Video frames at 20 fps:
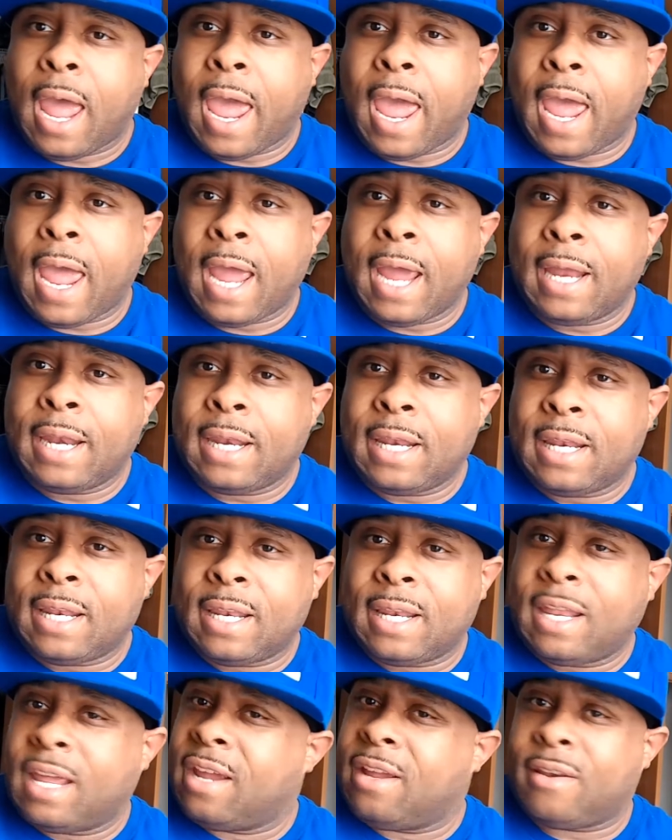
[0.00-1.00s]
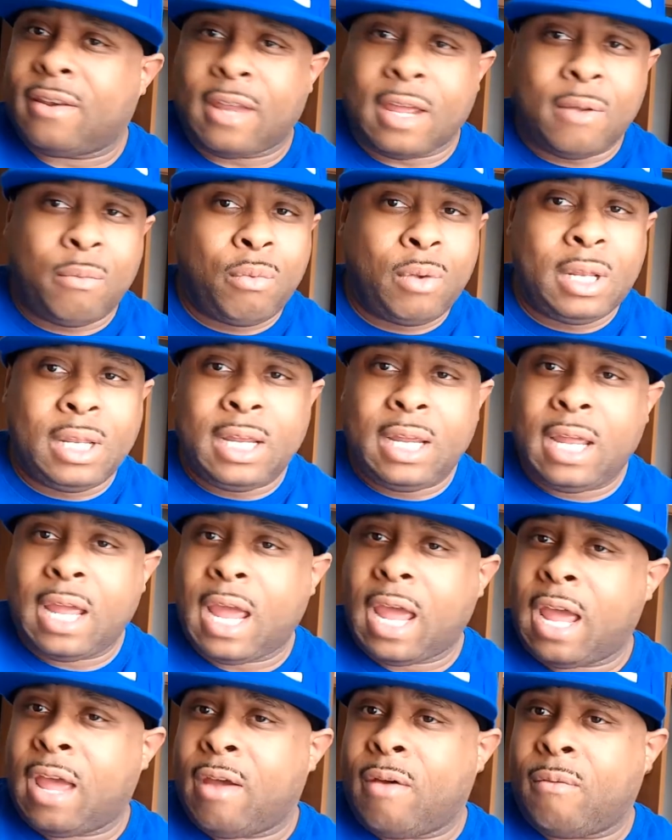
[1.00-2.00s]
and they really
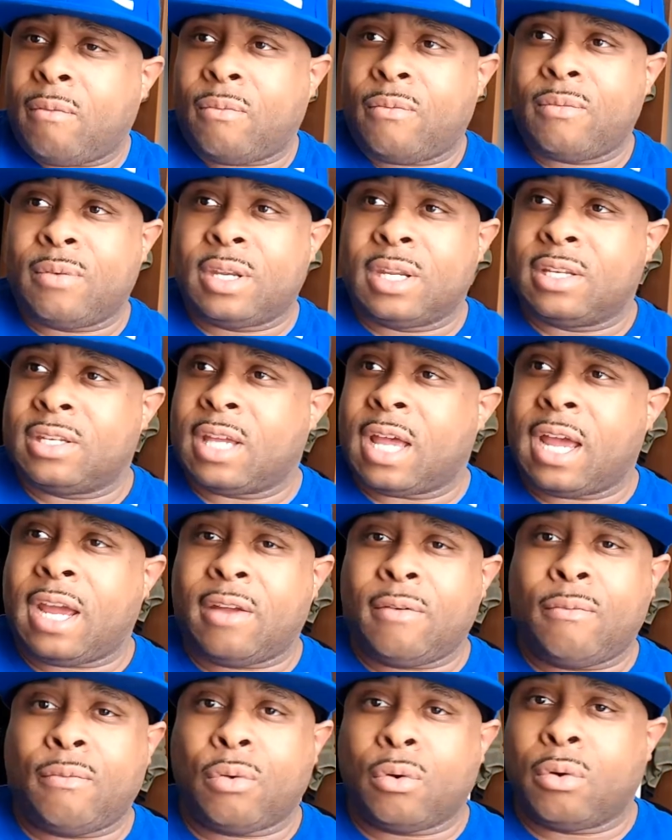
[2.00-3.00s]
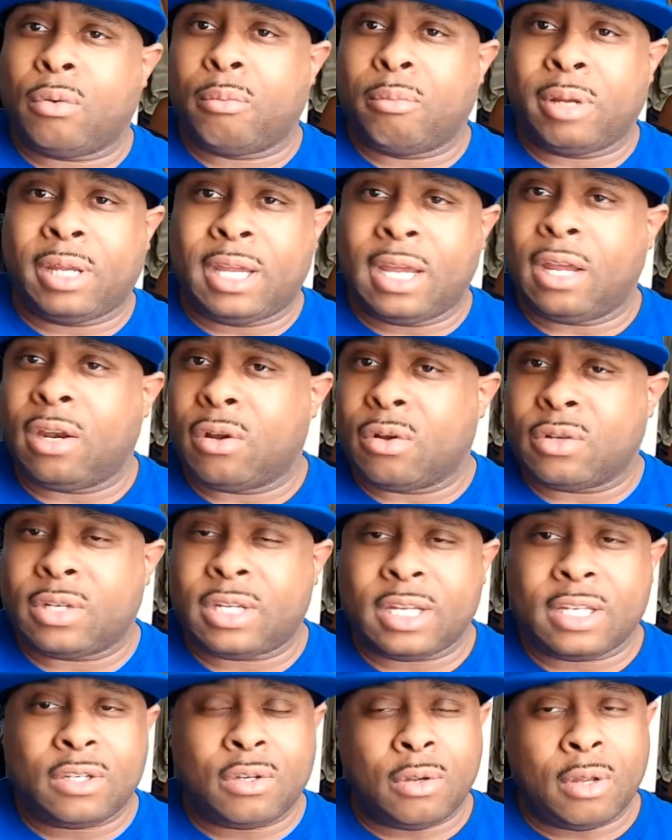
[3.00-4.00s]
have design for
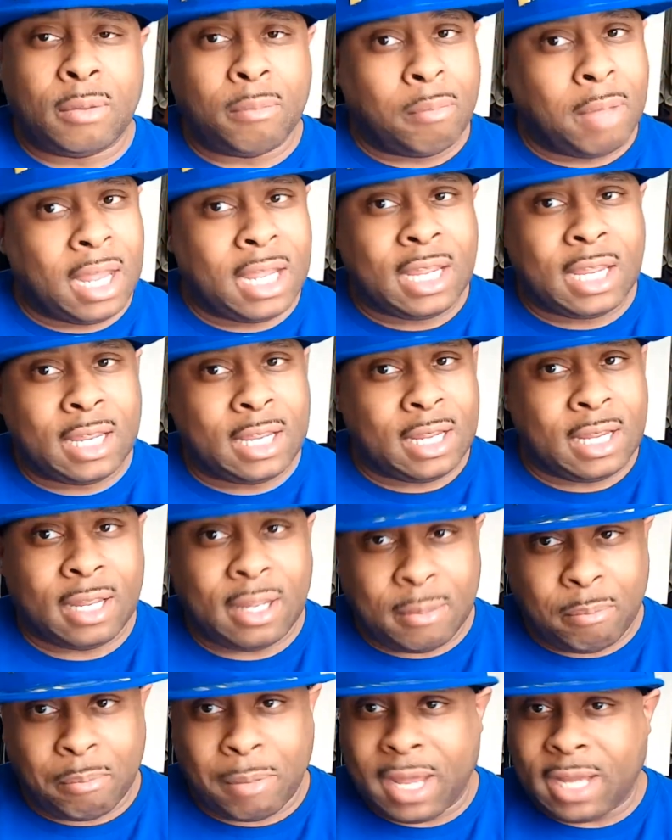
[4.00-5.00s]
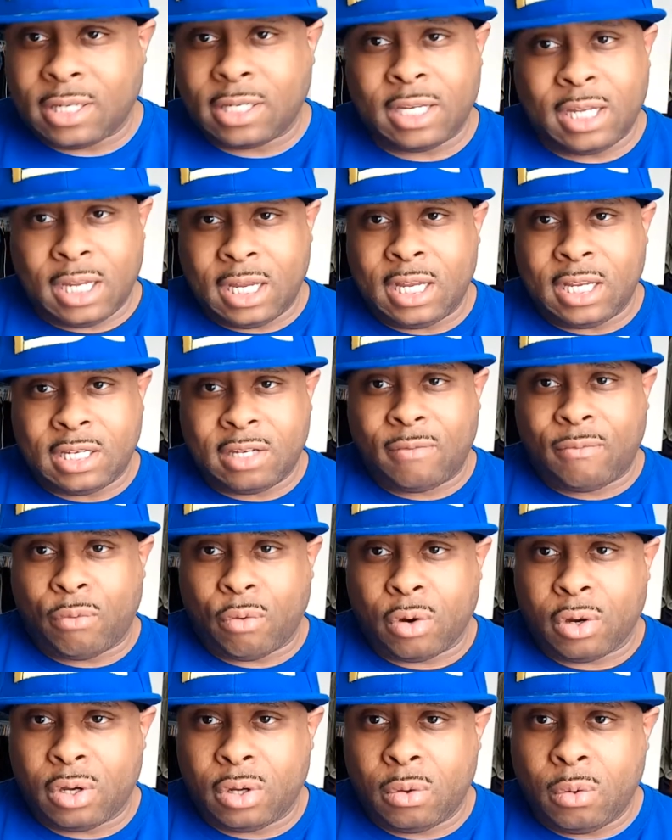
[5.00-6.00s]
beginners. It makes it easy
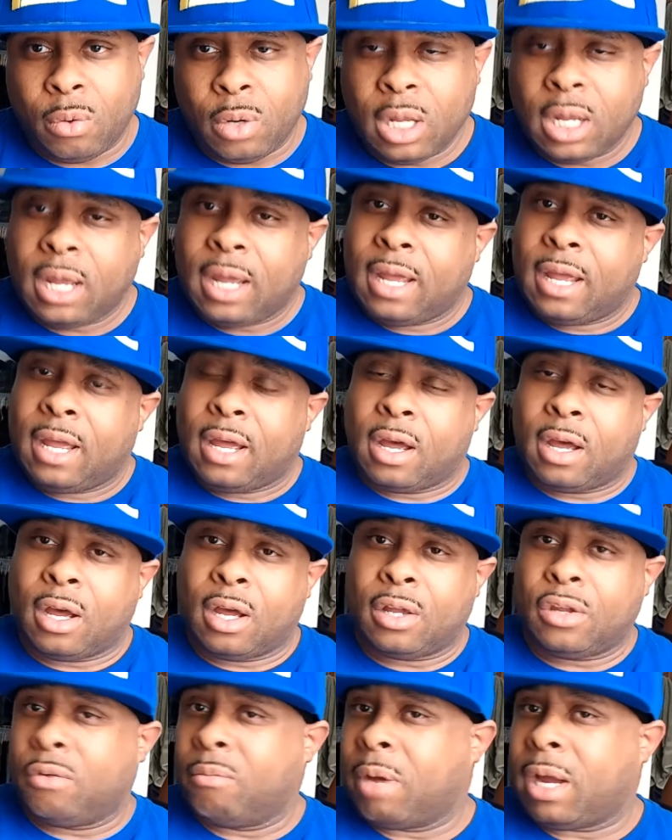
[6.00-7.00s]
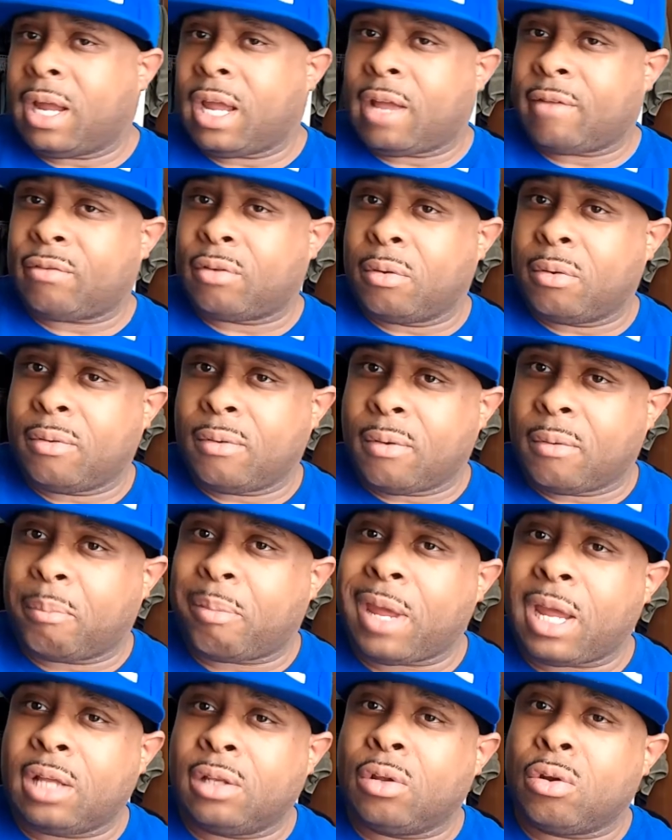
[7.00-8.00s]
for you. You might have to
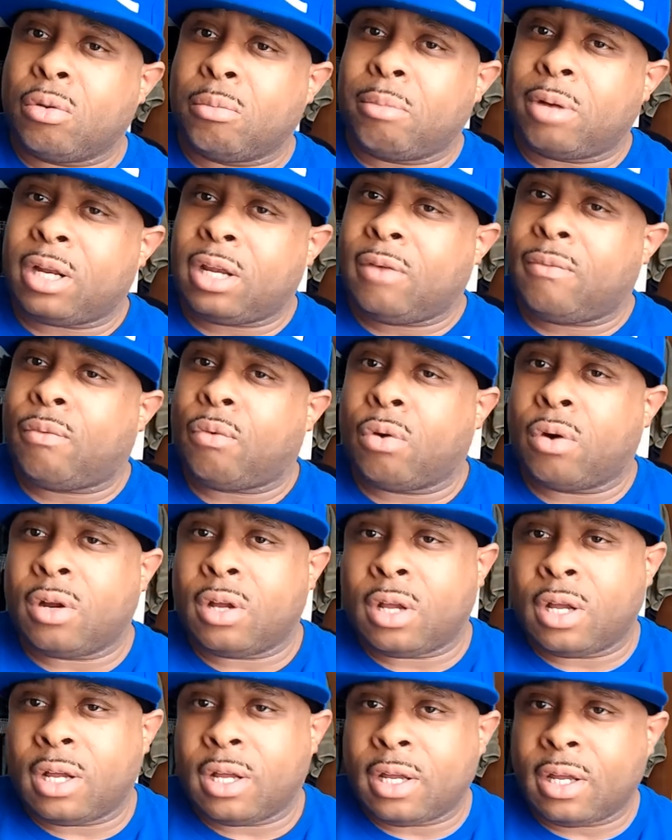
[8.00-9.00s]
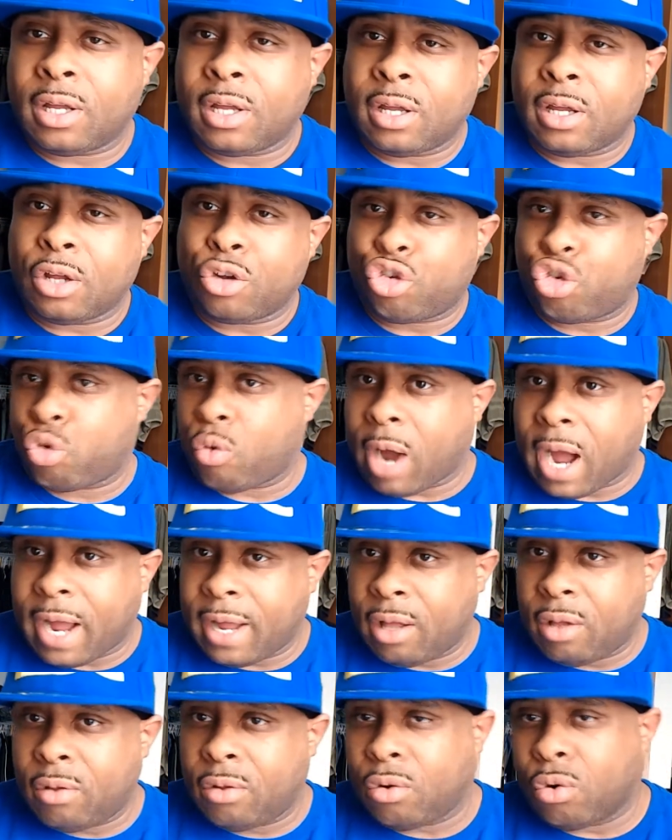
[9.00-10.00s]
pay a little money for a
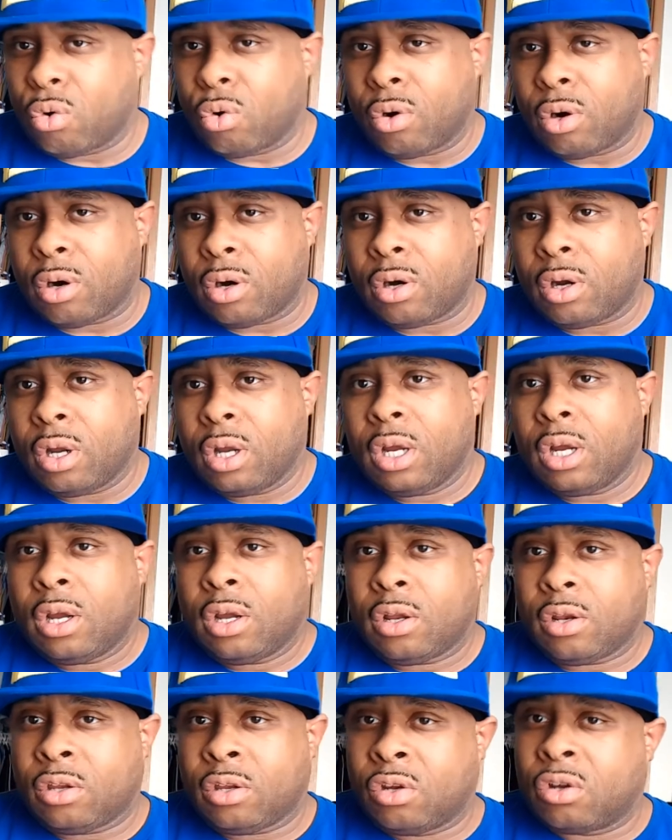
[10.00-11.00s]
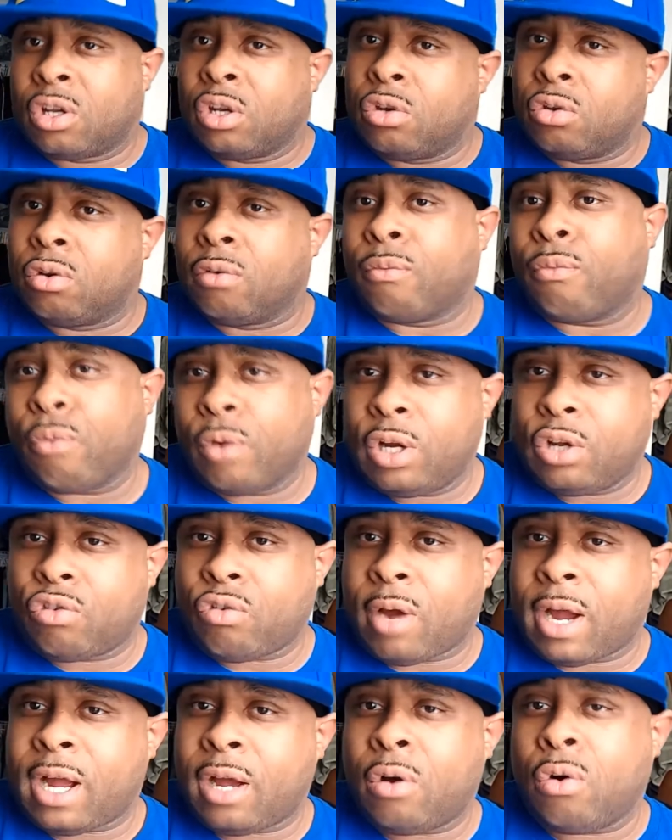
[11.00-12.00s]
trial, or you can do the free
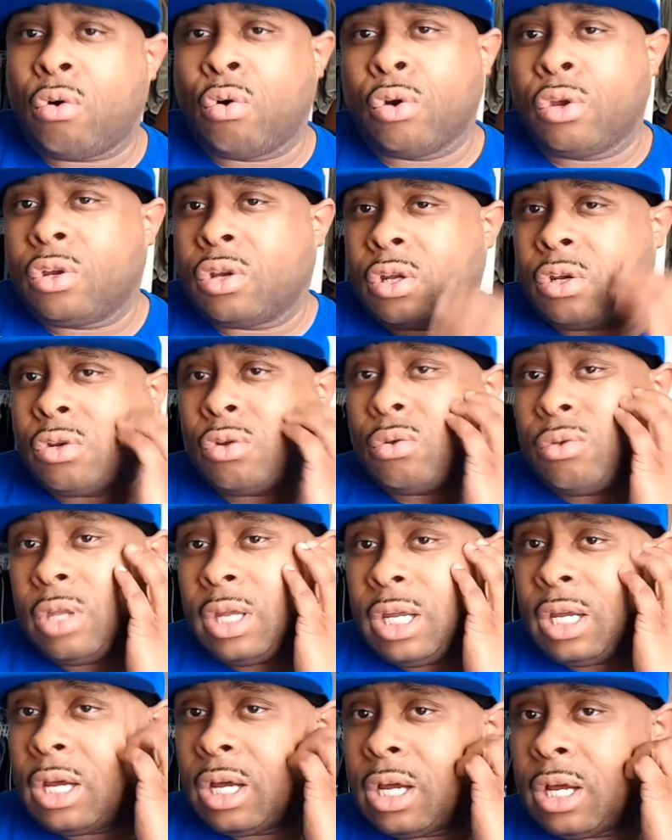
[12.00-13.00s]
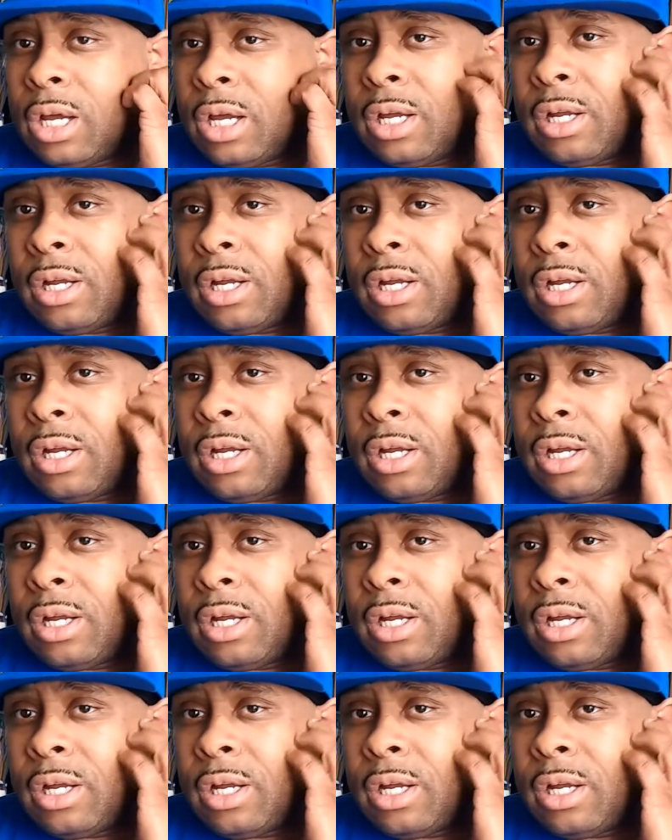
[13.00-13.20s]
trial, or you can do the